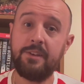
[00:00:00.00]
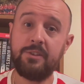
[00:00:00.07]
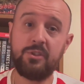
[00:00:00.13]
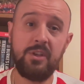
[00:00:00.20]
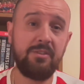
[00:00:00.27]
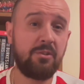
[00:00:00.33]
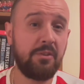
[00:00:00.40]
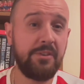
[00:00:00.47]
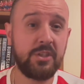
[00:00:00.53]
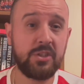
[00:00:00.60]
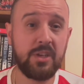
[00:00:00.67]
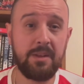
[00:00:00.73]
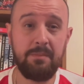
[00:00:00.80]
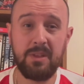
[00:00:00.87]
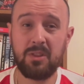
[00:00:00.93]

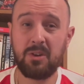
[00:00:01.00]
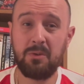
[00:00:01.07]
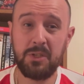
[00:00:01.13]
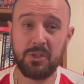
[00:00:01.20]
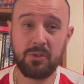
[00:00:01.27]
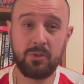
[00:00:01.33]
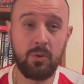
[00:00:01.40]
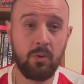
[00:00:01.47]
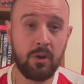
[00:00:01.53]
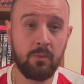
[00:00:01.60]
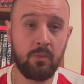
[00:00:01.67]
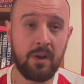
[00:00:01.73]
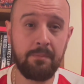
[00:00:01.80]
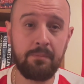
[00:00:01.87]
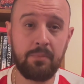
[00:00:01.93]
Živkovic and Mitrovic
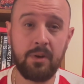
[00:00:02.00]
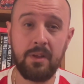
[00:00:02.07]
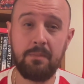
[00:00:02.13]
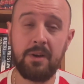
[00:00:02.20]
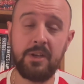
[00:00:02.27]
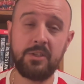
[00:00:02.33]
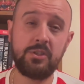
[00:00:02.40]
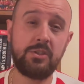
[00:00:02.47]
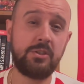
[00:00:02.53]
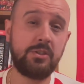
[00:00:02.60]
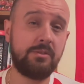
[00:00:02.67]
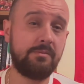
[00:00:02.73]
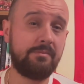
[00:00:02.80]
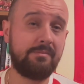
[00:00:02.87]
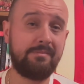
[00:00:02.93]
2-on-1 pretty
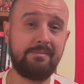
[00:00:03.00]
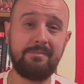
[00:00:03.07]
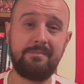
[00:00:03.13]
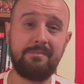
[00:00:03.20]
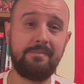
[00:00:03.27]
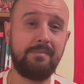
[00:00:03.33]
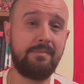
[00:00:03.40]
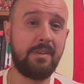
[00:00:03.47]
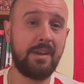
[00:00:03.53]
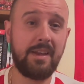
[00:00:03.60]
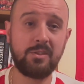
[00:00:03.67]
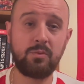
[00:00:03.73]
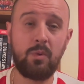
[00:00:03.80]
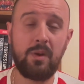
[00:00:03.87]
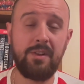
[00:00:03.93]
much
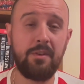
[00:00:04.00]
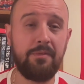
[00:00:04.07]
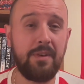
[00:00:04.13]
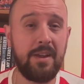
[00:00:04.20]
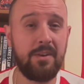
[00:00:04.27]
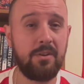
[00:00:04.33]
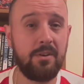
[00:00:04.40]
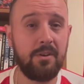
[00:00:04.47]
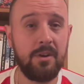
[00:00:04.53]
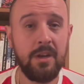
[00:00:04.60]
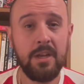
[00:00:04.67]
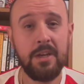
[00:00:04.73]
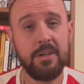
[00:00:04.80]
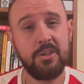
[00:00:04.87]
against one defender.